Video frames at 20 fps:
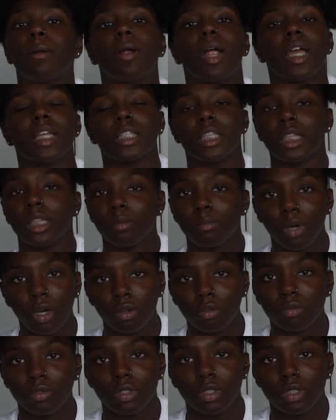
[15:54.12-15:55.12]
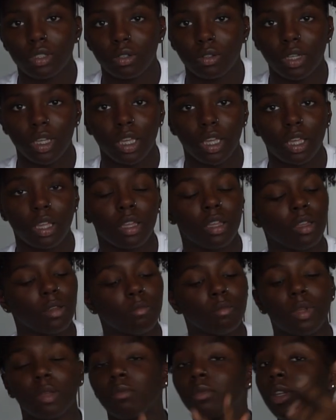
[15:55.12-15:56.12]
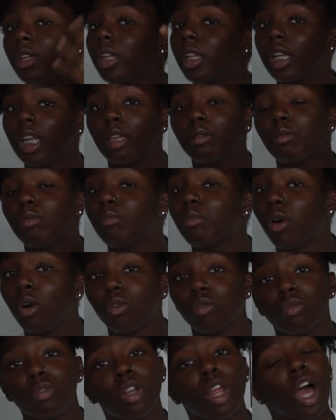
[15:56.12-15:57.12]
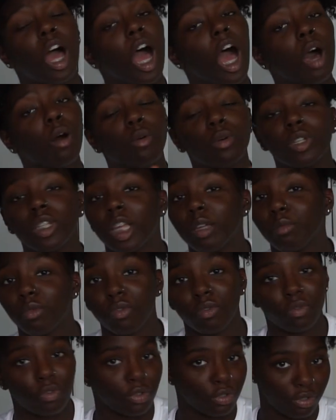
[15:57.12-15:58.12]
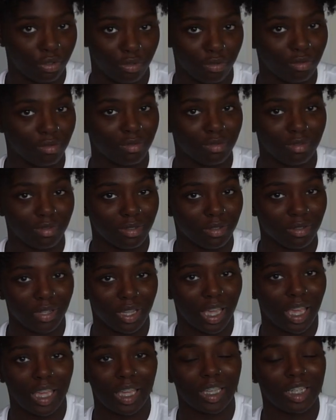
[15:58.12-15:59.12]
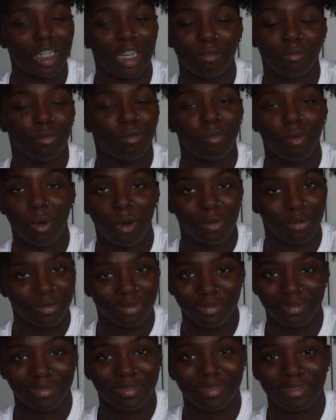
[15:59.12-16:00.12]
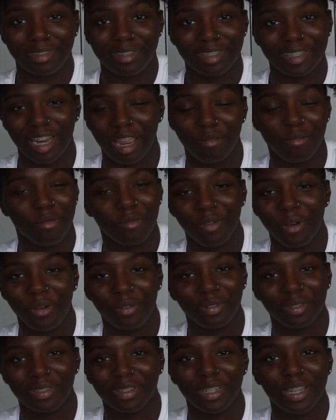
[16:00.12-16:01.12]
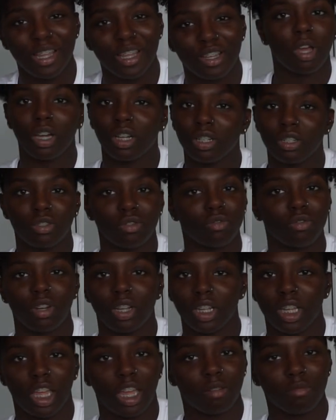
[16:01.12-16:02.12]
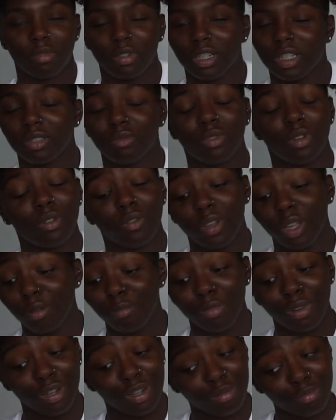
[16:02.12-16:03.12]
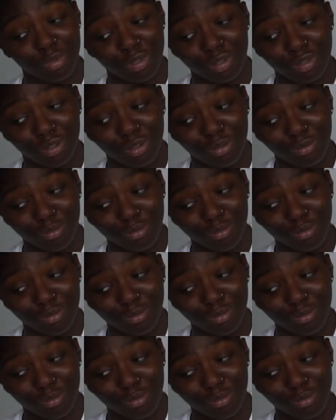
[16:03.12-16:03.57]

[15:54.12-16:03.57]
memorizing the bones, okay? Baby, name a bone, I will name it for you, okay? Name a bone. Name a bone. No, I'm not gonna do it on camera, because what if I embarrass